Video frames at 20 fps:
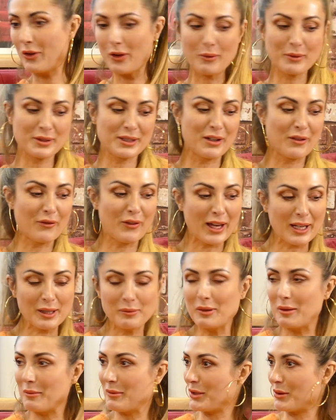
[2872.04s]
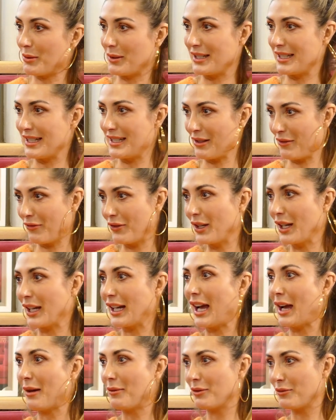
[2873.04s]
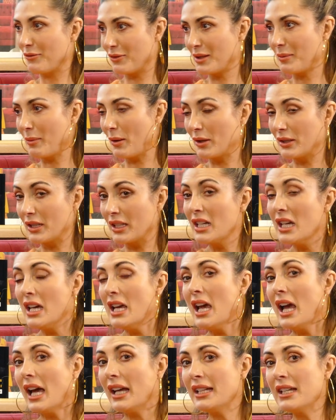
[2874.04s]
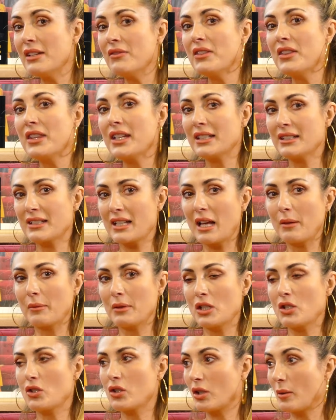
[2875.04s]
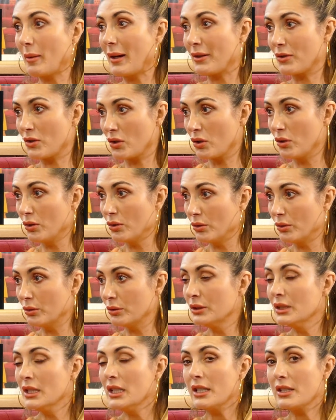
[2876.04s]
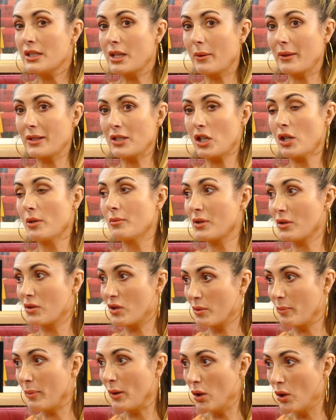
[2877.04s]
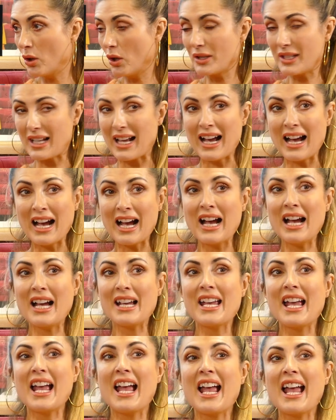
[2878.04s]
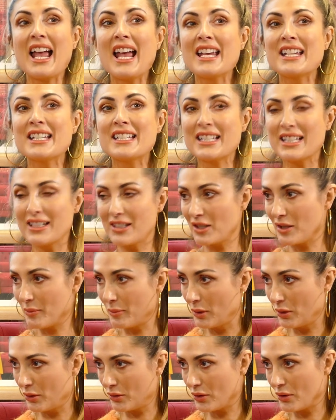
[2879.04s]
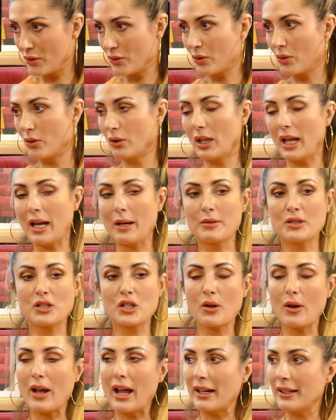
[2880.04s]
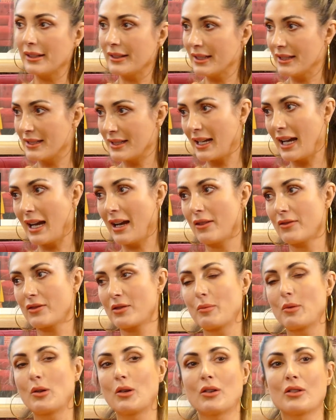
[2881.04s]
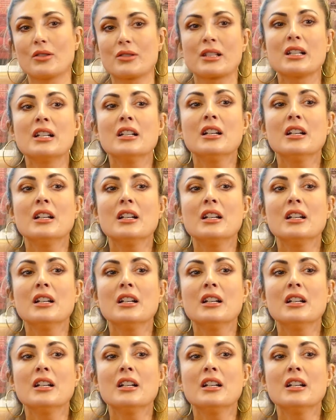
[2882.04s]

that it wasn't available in my 20s, I feel like I would have responded. And even things like when you talk about school, so in terms of sports, I hated sports at school. I would do anything to get out of sports.